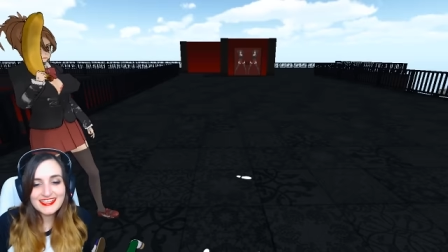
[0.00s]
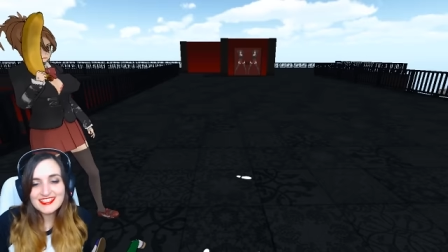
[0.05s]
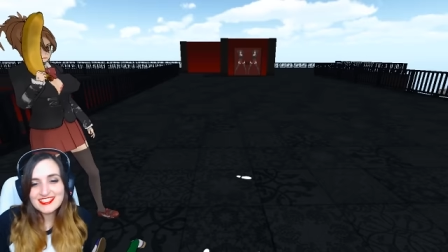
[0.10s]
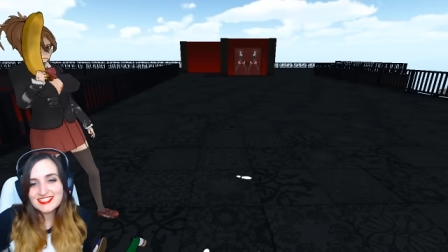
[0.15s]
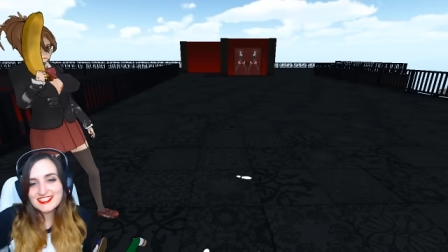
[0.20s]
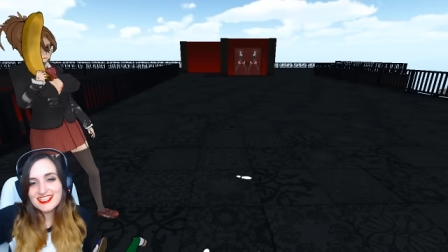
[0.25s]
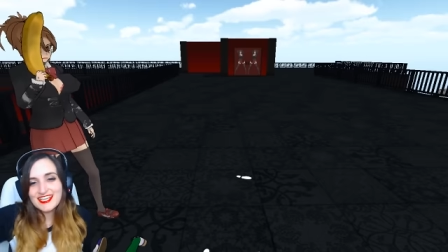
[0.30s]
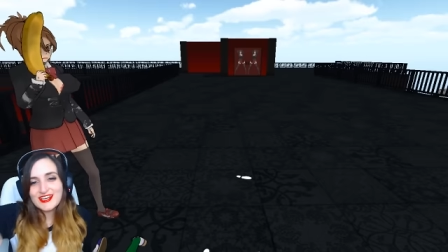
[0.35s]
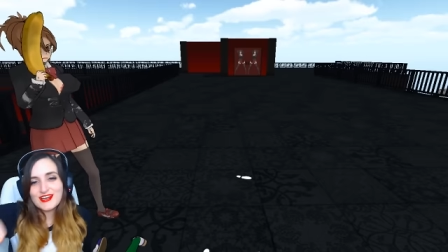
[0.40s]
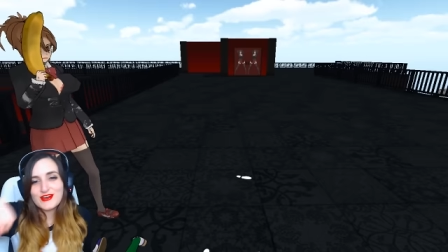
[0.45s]

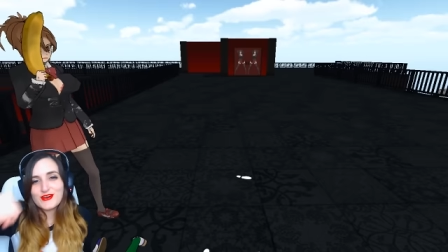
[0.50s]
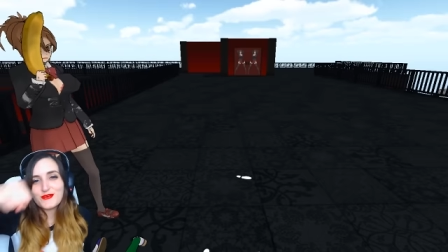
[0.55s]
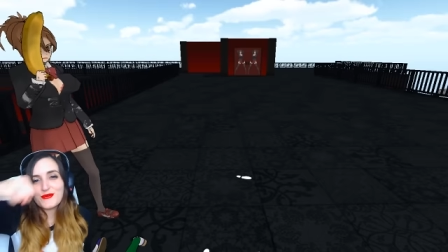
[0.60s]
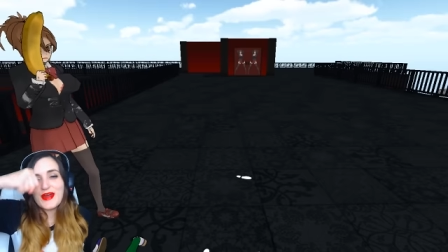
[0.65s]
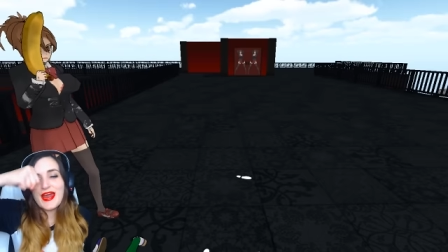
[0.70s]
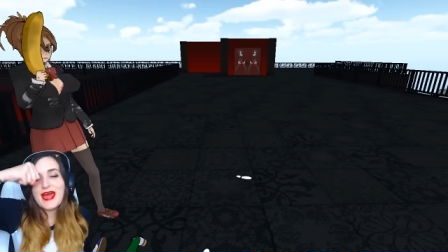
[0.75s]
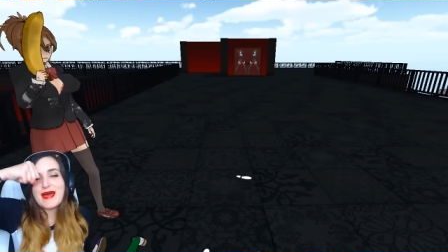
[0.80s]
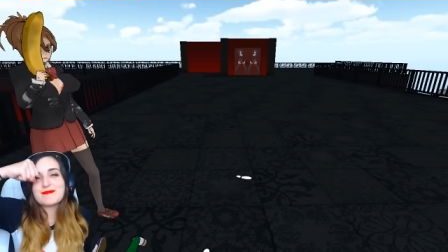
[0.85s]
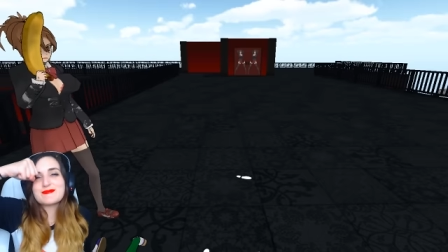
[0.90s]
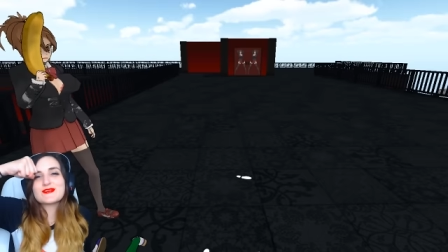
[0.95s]
just, like,
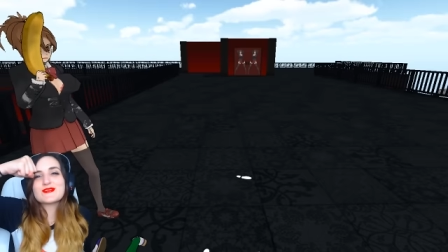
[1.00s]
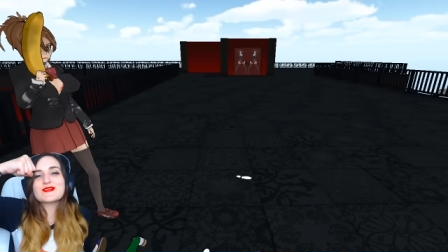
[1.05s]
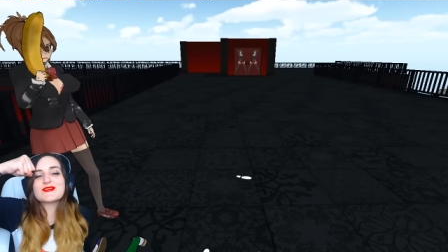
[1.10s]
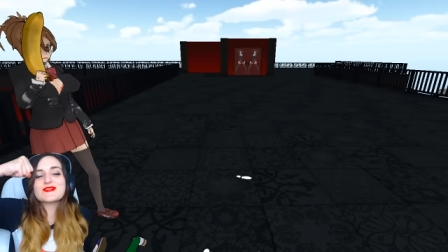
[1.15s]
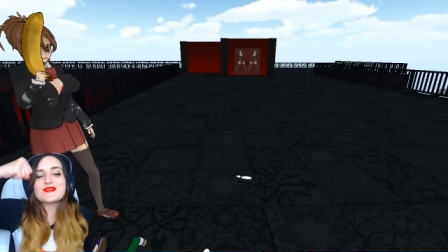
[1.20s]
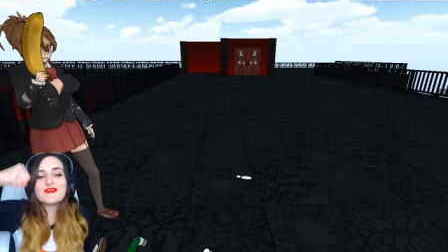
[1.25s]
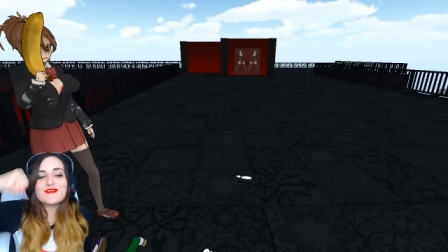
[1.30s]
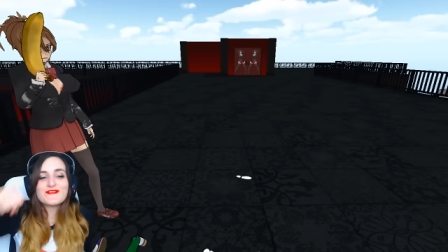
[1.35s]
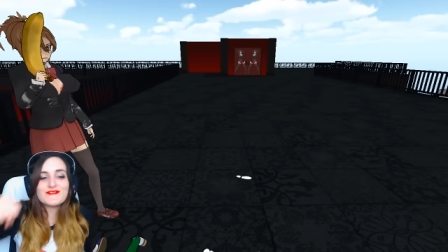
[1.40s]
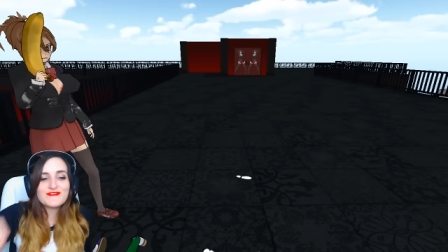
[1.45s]
grabbed her in
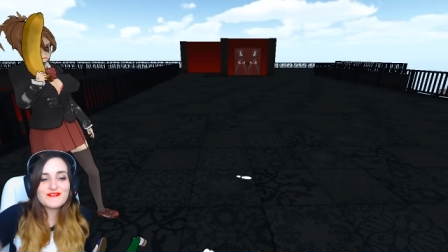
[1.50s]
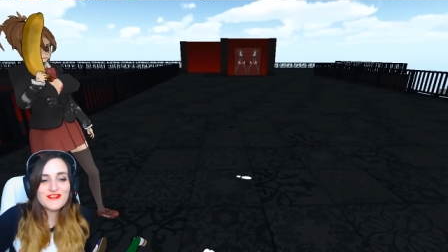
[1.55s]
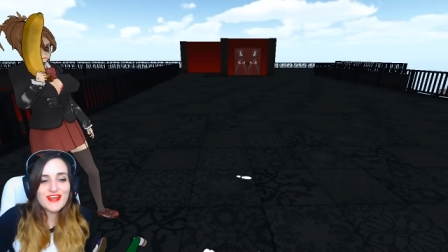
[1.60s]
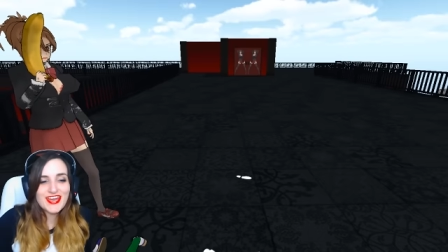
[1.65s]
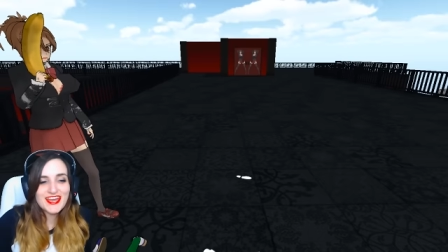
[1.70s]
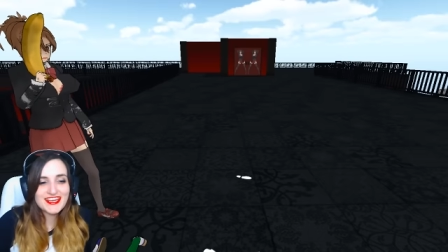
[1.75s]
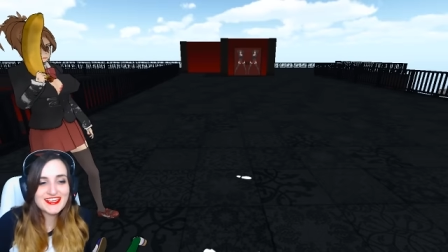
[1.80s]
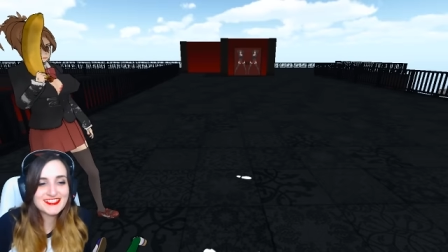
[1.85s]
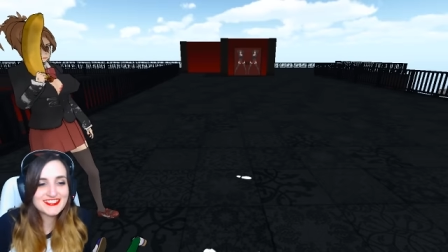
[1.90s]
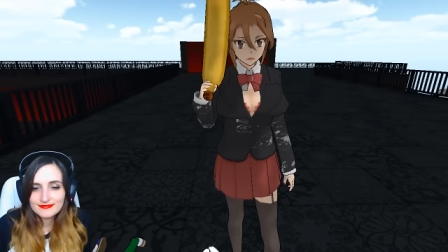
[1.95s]
the
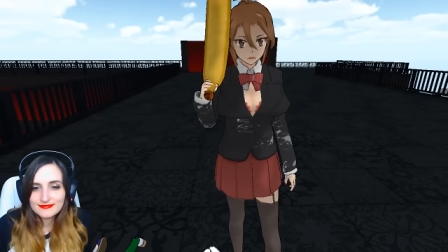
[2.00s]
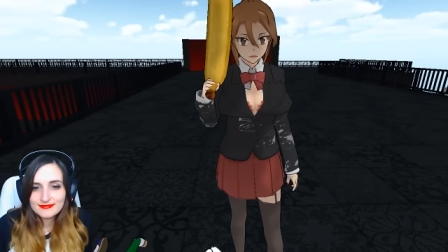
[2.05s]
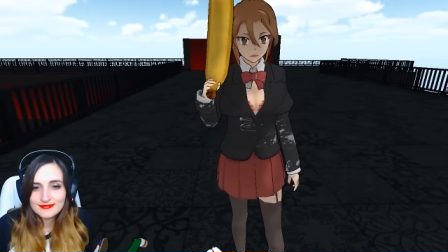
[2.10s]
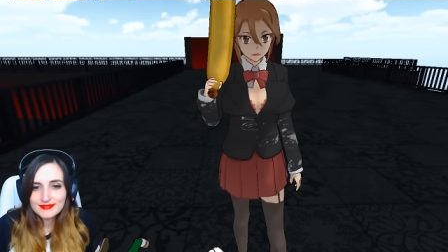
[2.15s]
face.